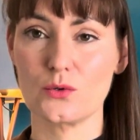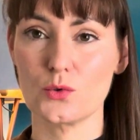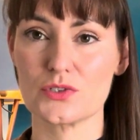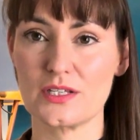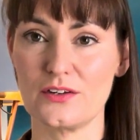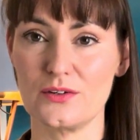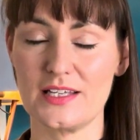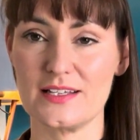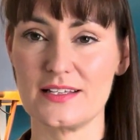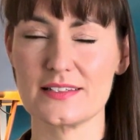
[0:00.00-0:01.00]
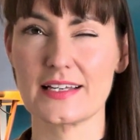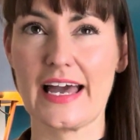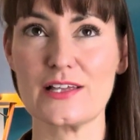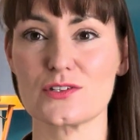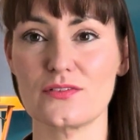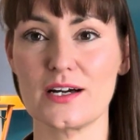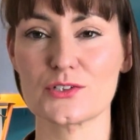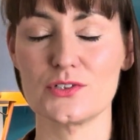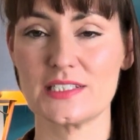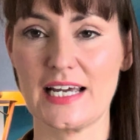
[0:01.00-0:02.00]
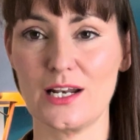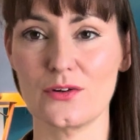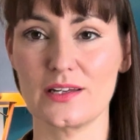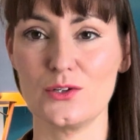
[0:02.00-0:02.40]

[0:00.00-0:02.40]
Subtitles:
Also, it's a case of luxury tailoring.